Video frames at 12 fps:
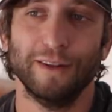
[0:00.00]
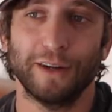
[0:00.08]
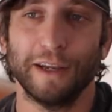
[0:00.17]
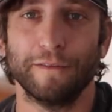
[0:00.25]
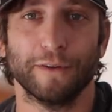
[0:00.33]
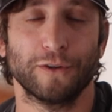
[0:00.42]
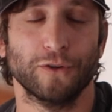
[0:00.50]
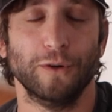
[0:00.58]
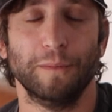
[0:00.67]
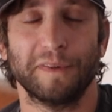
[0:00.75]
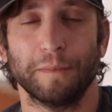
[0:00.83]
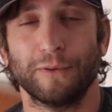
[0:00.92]
looking for
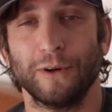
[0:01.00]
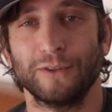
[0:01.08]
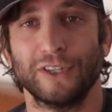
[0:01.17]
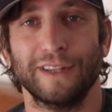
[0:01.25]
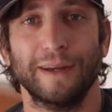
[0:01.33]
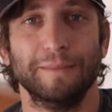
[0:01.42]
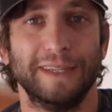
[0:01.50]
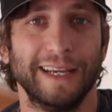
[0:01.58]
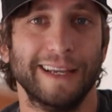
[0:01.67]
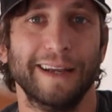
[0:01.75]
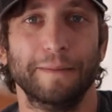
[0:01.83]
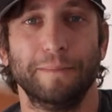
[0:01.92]
groups, approaching them,
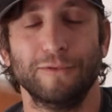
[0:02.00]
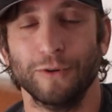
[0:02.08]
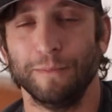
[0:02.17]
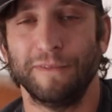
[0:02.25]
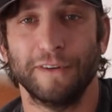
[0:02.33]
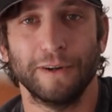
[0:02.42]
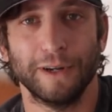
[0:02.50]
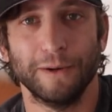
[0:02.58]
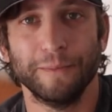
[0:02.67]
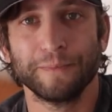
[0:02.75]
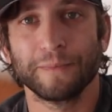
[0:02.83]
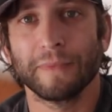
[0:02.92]
taking a group
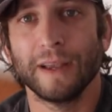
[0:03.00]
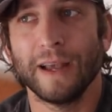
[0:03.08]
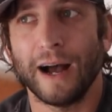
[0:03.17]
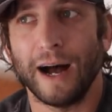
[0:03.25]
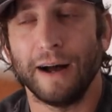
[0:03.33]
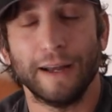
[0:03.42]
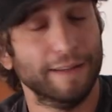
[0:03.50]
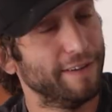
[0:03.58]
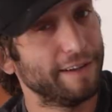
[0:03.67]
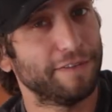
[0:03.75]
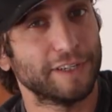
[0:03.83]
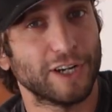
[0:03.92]
photo. Uh,
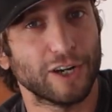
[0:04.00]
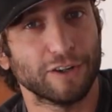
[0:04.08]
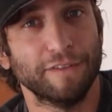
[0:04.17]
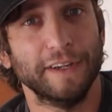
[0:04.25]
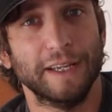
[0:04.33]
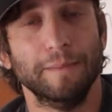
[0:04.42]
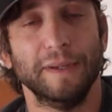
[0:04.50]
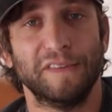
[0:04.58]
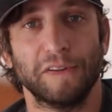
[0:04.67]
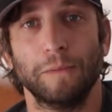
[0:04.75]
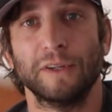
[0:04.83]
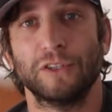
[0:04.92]
event photography can be
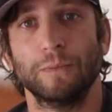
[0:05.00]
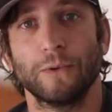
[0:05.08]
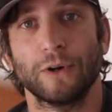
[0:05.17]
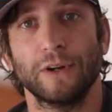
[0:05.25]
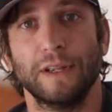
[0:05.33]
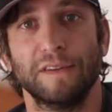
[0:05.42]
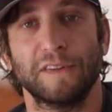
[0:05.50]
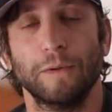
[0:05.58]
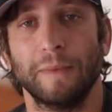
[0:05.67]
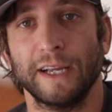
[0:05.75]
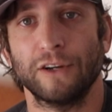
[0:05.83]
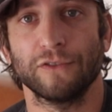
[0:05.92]
so much more, and
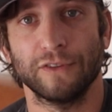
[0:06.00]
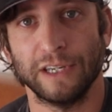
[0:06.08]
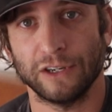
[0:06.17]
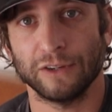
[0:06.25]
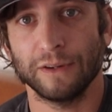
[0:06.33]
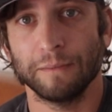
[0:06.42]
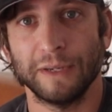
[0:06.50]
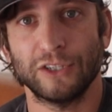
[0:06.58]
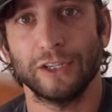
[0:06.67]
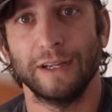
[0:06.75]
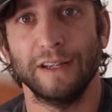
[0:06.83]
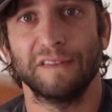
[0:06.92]
so my career
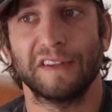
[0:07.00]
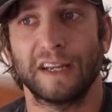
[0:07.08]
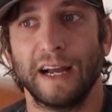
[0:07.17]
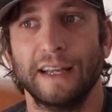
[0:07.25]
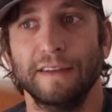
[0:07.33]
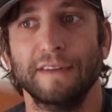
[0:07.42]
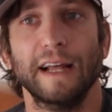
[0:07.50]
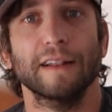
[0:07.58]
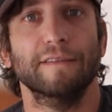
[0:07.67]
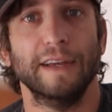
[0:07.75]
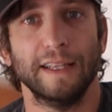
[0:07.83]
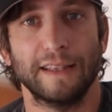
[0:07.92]
mission is to kind of
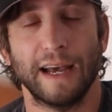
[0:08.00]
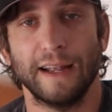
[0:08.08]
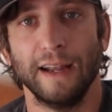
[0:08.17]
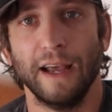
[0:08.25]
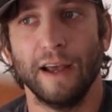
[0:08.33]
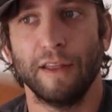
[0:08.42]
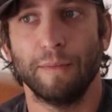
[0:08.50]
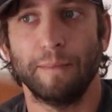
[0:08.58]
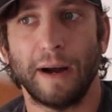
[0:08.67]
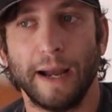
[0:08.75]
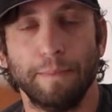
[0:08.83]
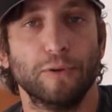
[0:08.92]
elevate that
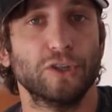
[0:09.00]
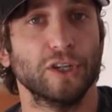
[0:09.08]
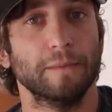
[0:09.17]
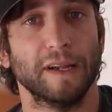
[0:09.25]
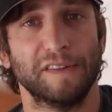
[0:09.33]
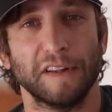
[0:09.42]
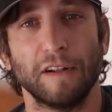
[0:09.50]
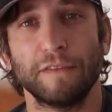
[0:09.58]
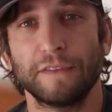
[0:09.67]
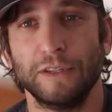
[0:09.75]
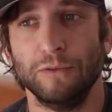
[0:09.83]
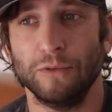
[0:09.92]
by pushing
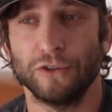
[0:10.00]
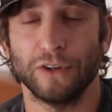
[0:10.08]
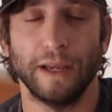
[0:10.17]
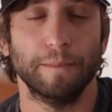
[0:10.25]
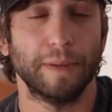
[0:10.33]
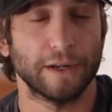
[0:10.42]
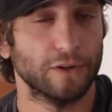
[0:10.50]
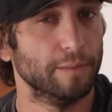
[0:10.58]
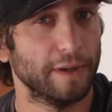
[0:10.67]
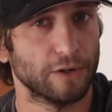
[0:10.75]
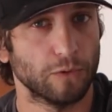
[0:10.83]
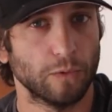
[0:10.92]
myself to create better
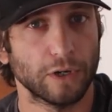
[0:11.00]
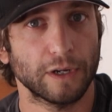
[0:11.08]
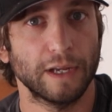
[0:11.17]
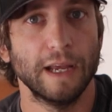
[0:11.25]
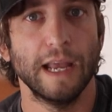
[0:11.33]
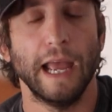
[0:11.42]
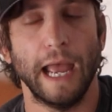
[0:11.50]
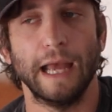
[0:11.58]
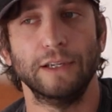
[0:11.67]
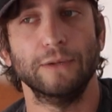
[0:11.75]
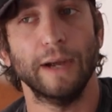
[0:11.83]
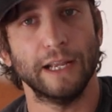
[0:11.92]
and better work
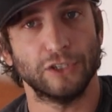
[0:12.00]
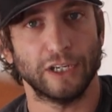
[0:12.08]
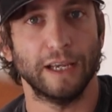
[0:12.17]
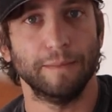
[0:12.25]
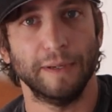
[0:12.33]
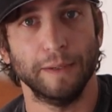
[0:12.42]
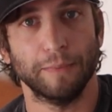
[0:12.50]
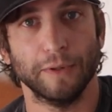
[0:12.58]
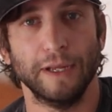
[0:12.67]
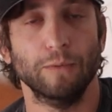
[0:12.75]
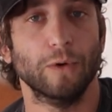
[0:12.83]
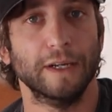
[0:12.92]
and to educate
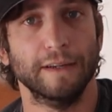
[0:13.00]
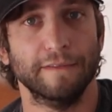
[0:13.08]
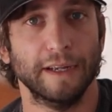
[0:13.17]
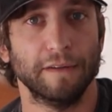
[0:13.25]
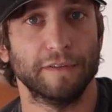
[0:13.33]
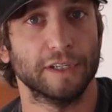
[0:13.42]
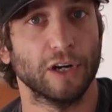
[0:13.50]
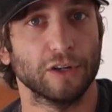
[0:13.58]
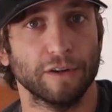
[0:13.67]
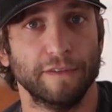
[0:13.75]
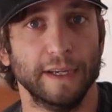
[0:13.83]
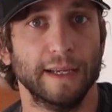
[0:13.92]
people in what event
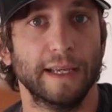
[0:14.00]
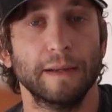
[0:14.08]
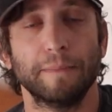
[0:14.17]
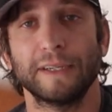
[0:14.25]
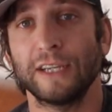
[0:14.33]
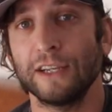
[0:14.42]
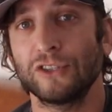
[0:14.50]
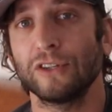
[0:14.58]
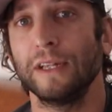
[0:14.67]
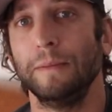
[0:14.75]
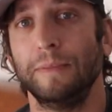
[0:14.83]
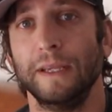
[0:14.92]
photography can
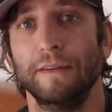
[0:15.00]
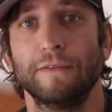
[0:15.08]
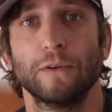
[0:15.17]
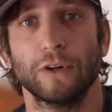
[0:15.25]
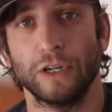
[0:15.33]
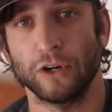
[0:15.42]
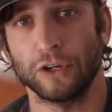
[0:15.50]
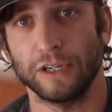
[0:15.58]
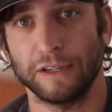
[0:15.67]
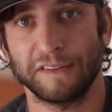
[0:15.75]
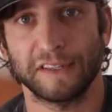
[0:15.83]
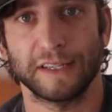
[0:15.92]
potentially be for an
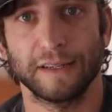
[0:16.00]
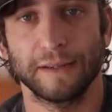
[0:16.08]
artist.